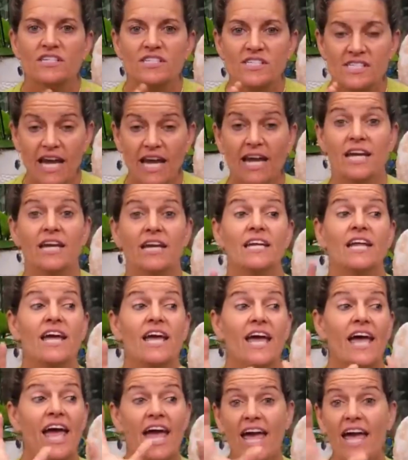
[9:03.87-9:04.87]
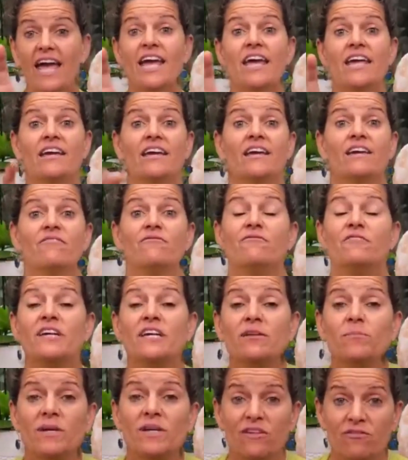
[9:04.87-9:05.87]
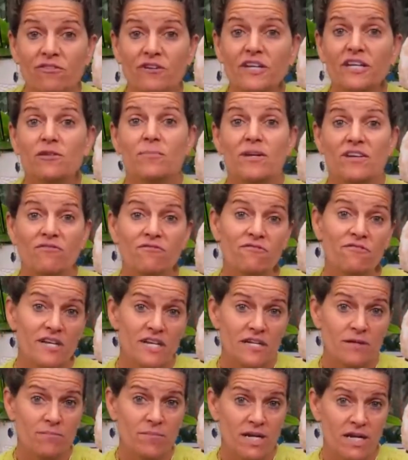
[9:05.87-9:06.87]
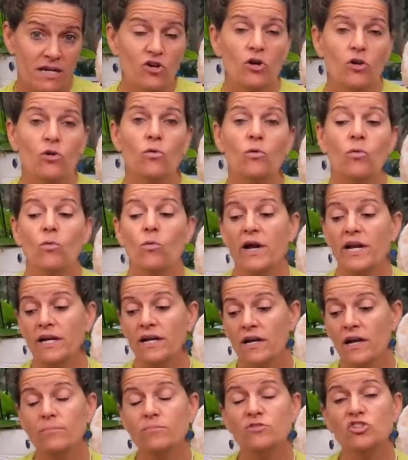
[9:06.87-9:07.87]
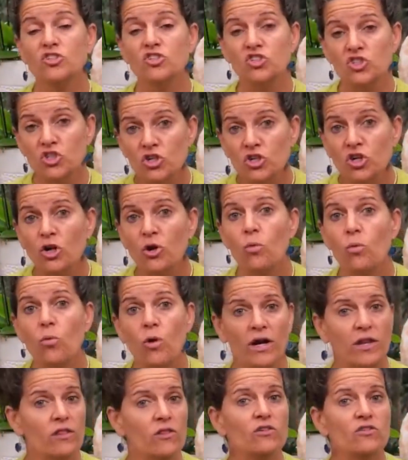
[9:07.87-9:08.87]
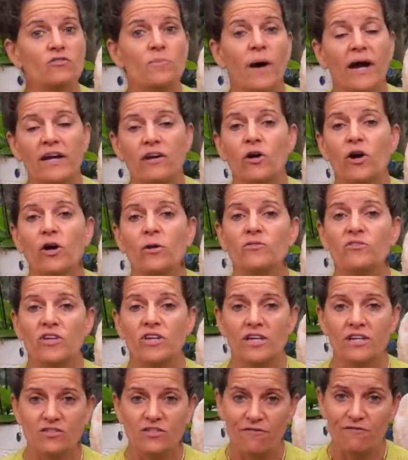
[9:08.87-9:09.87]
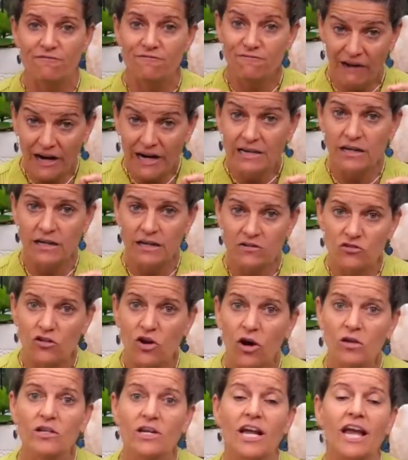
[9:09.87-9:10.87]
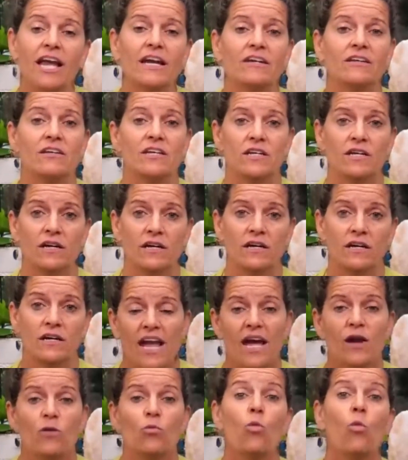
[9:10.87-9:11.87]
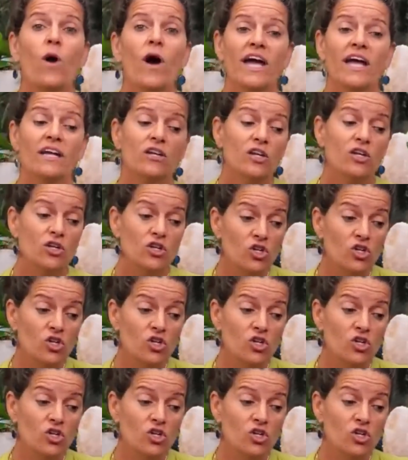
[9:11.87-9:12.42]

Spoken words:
saying, hey, feed me, feed me, feed me. So when it comes to sugar, one of those microbes is a fungus called Candida. And when